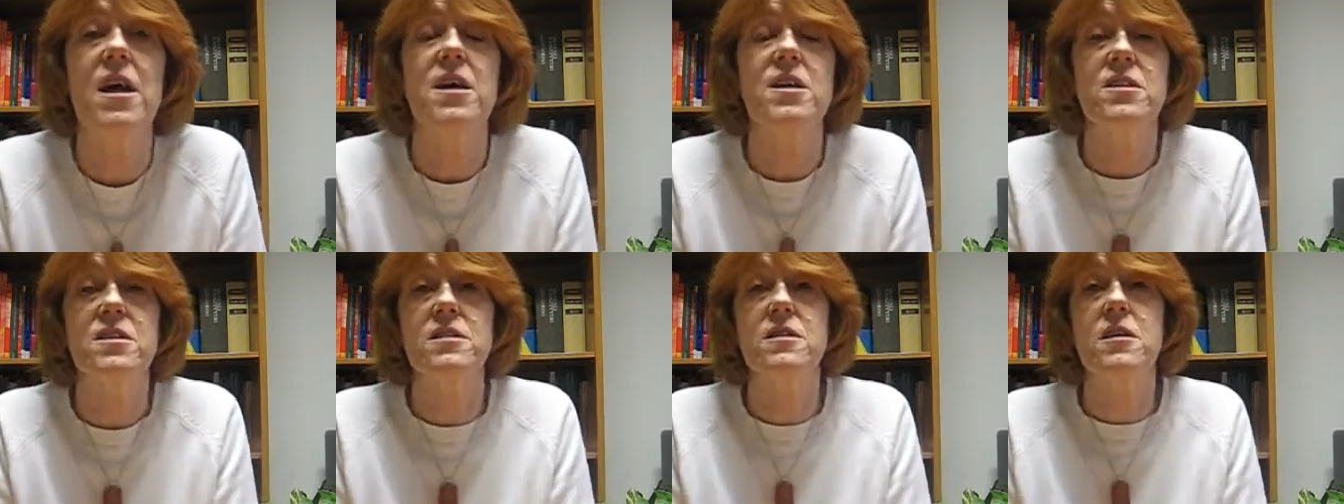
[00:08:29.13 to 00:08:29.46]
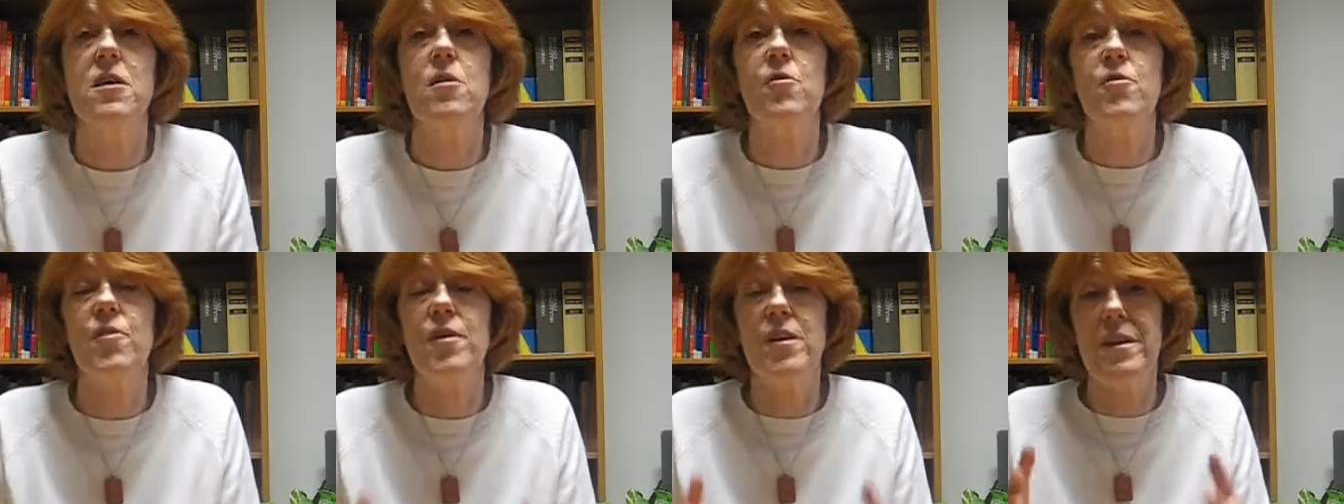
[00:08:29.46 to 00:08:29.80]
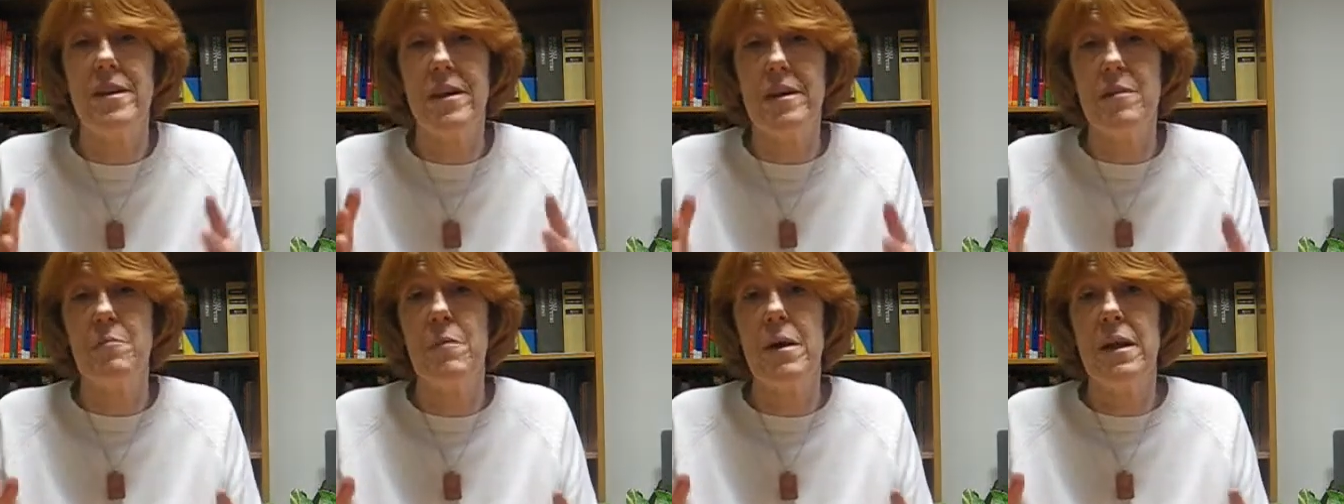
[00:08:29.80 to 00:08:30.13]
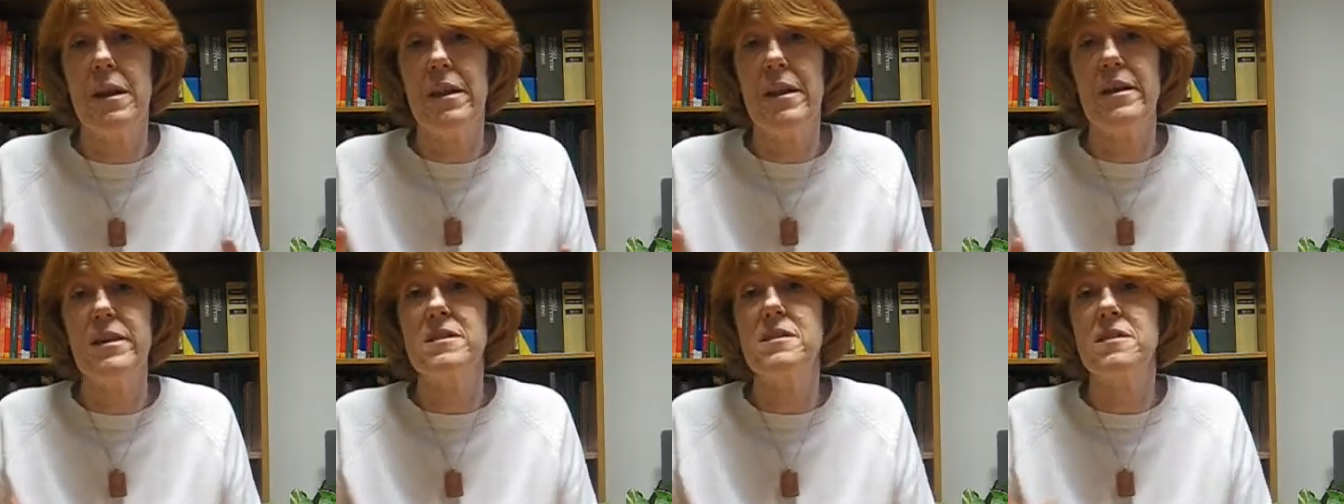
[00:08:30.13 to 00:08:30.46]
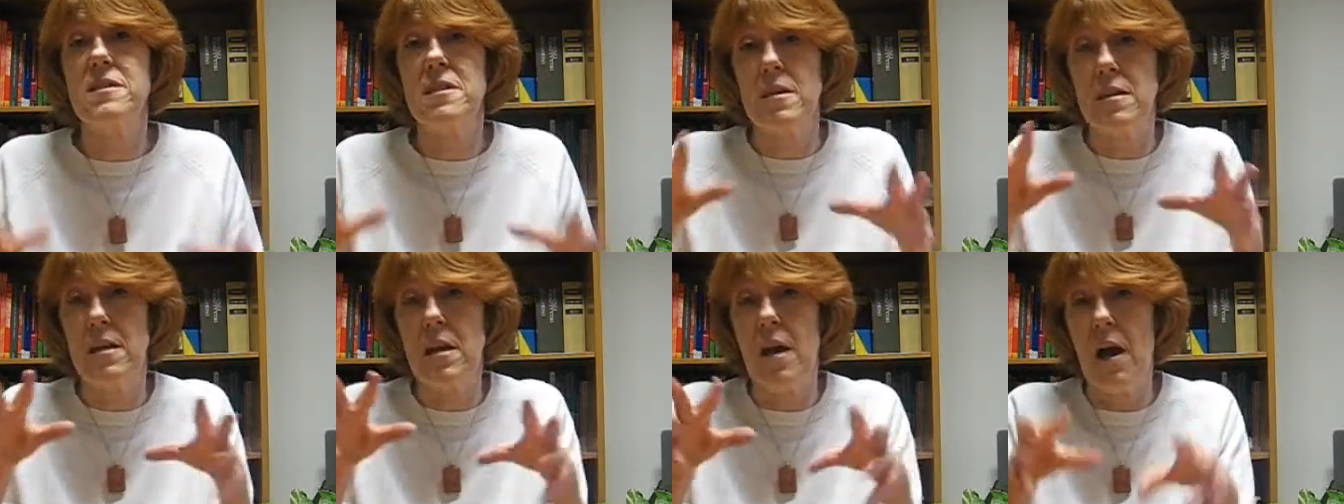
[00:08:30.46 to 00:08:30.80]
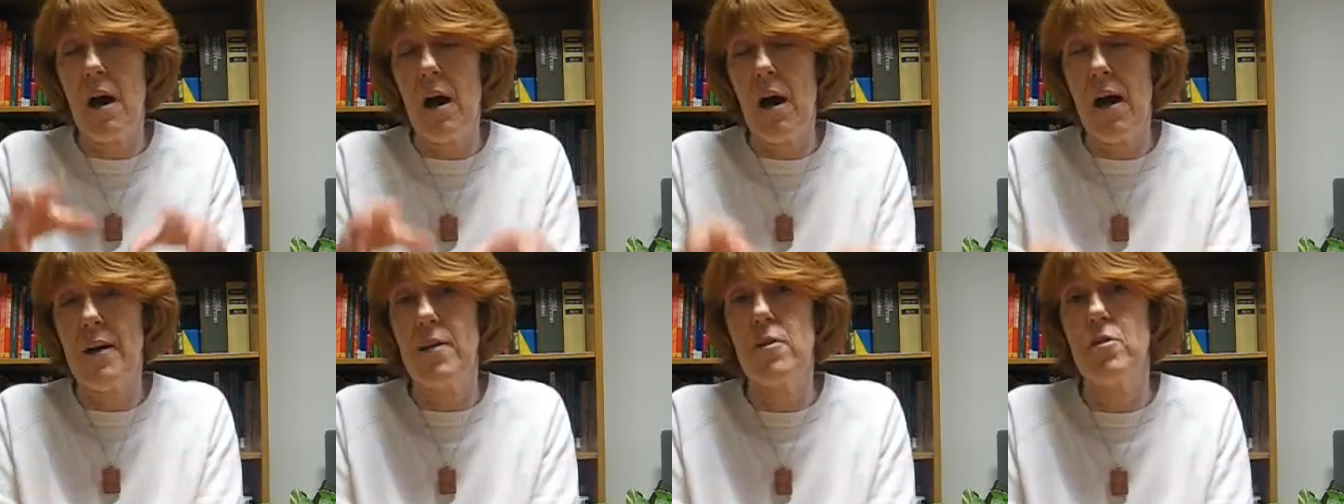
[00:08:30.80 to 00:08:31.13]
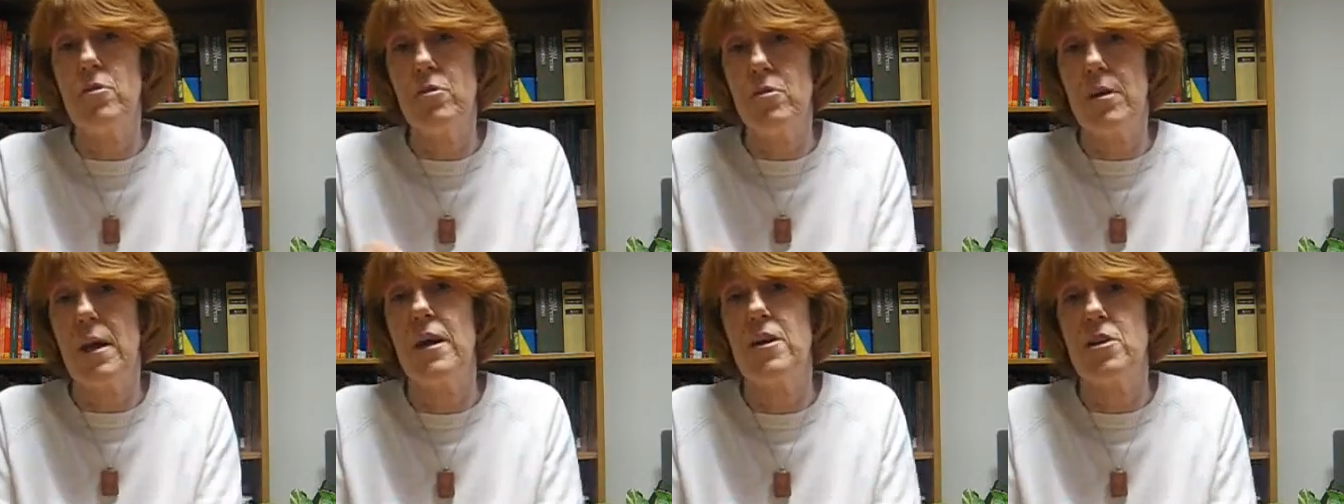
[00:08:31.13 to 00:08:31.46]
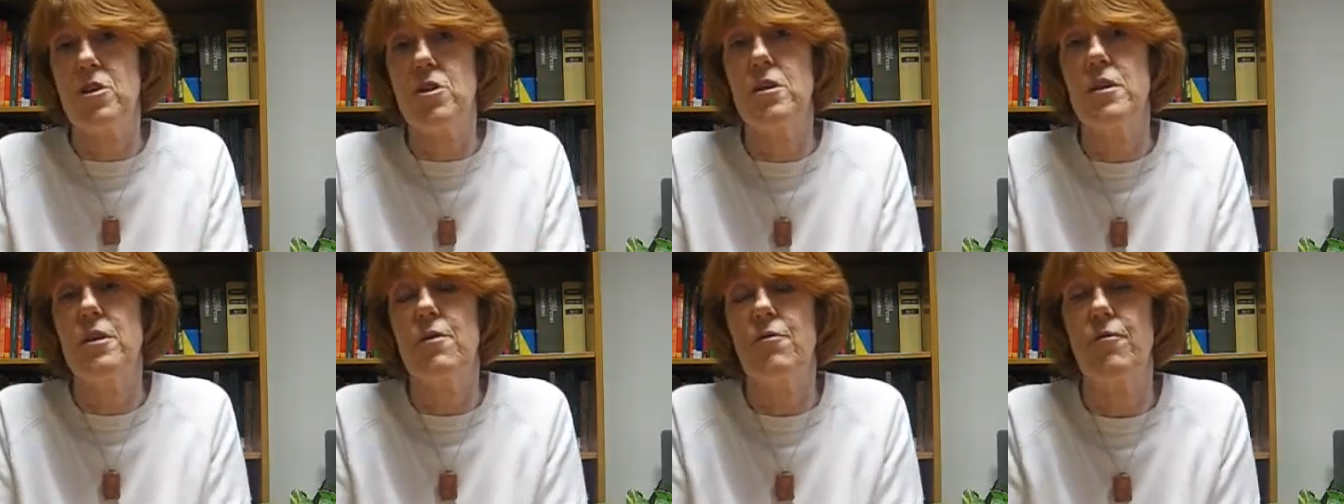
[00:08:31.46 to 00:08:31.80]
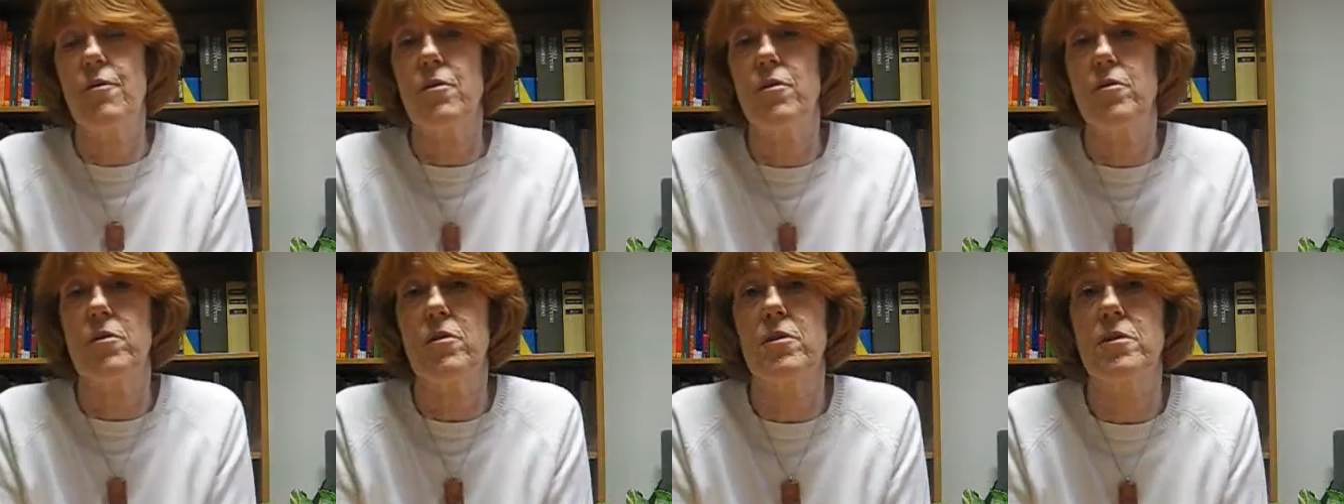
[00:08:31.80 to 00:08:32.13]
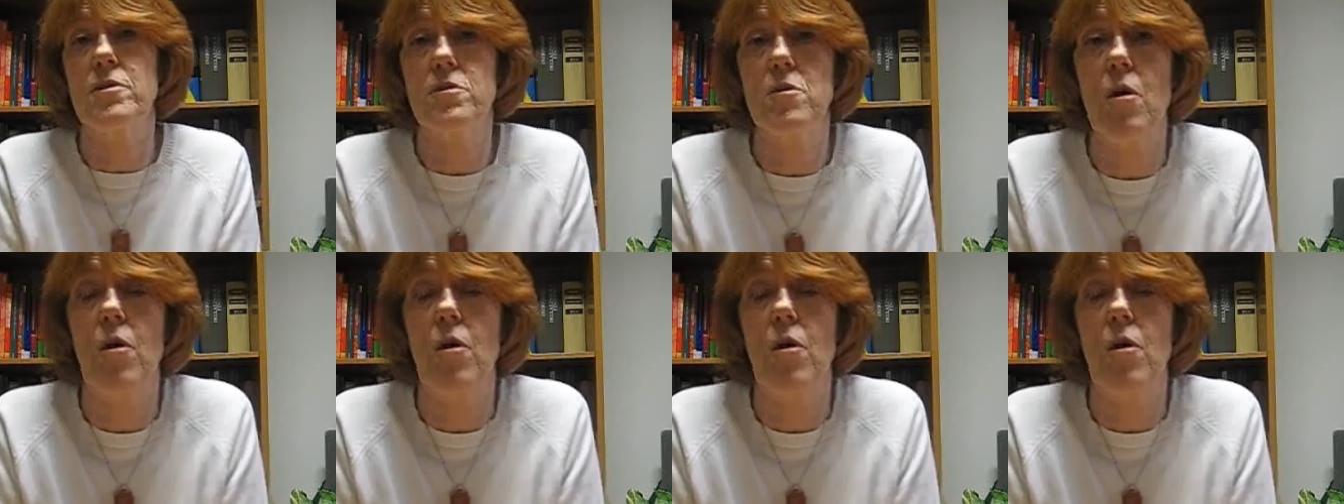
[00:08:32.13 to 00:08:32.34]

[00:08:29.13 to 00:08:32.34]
so that in my lesson I could actually focus